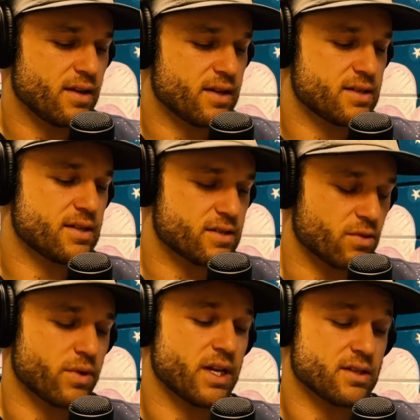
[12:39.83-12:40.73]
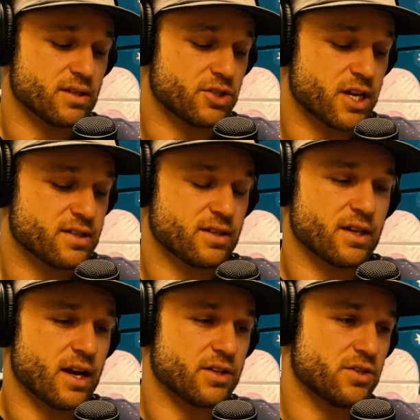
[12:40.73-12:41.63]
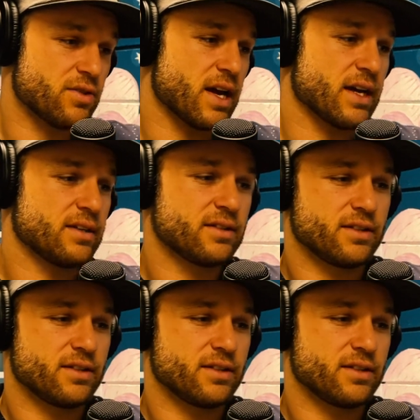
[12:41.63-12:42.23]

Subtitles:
so when he suggested that I do that,